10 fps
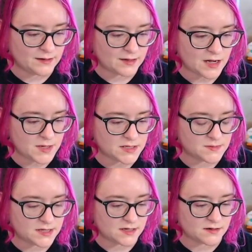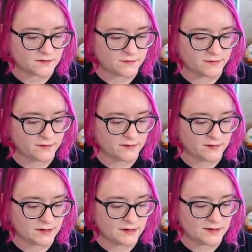Kind of makes me think of,
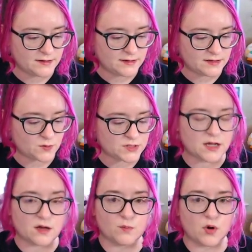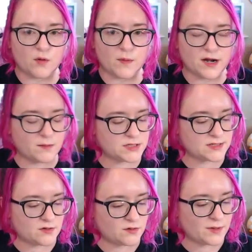there was, like, a Pokemon
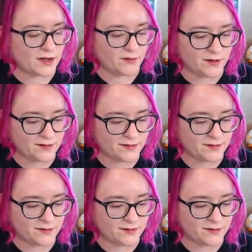episode about,